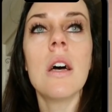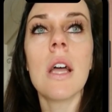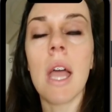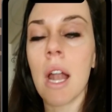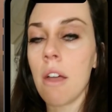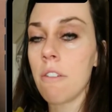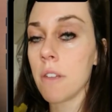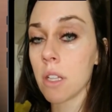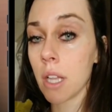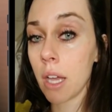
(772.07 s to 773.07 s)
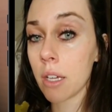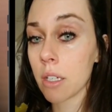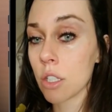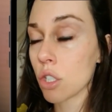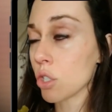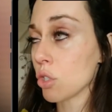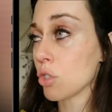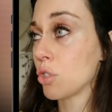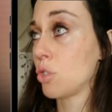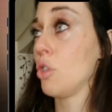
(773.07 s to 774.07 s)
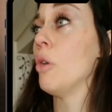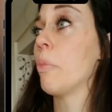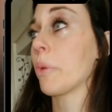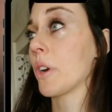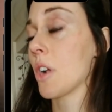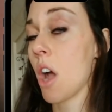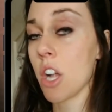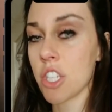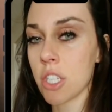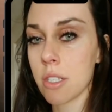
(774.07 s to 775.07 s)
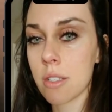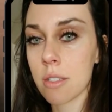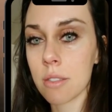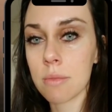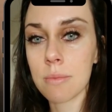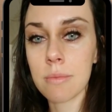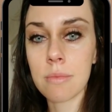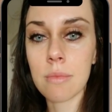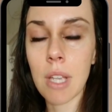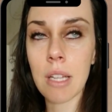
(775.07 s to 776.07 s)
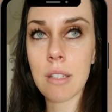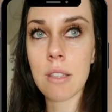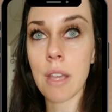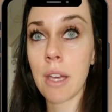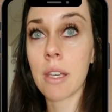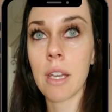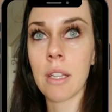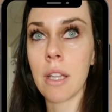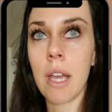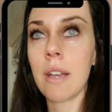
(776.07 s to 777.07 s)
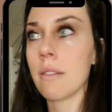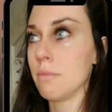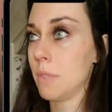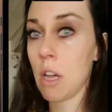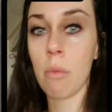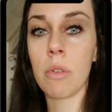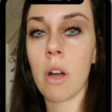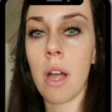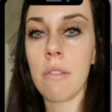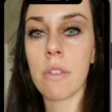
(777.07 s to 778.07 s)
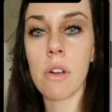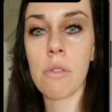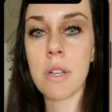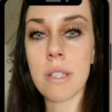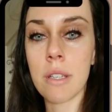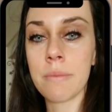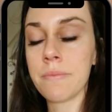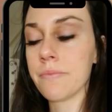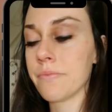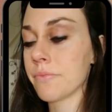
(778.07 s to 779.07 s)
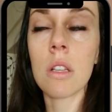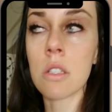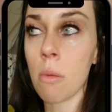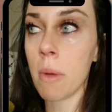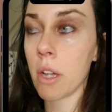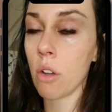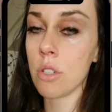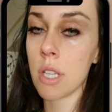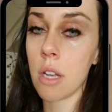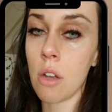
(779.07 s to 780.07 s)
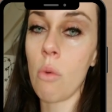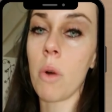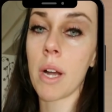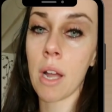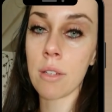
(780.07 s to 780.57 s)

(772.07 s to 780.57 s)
And I feel like super nauseous and sick, and like now I'm crying for no reason. So my coach said no workout